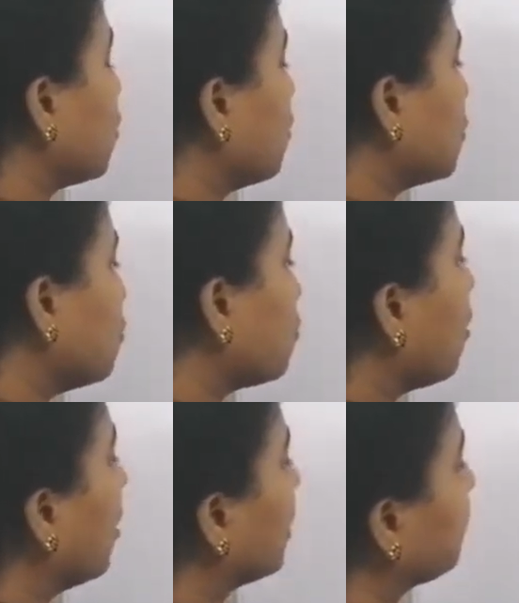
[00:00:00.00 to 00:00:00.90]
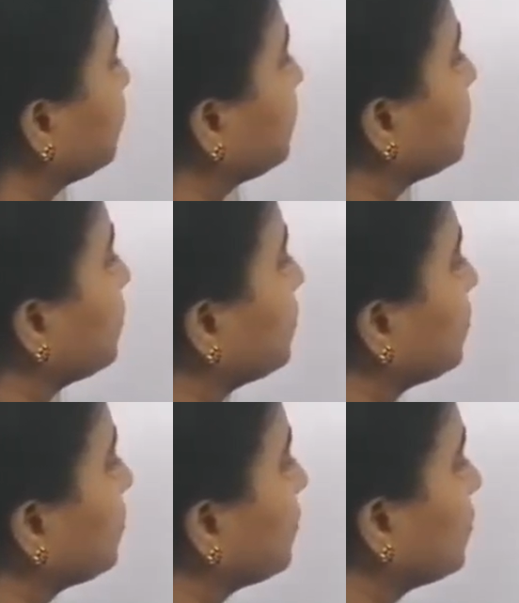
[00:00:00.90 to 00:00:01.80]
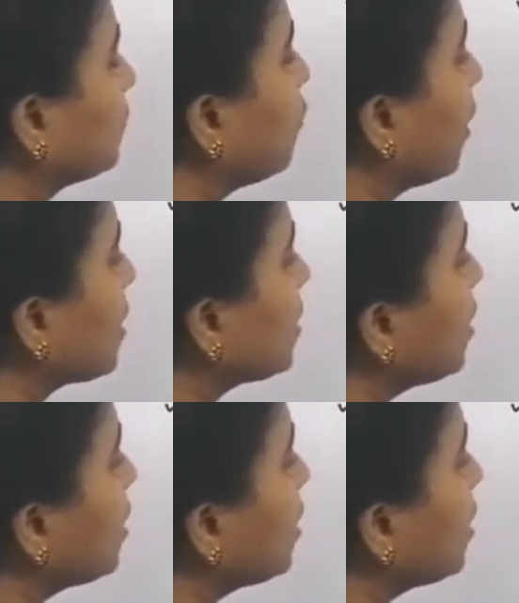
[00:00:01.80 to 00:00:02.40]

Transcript: is also called, what are the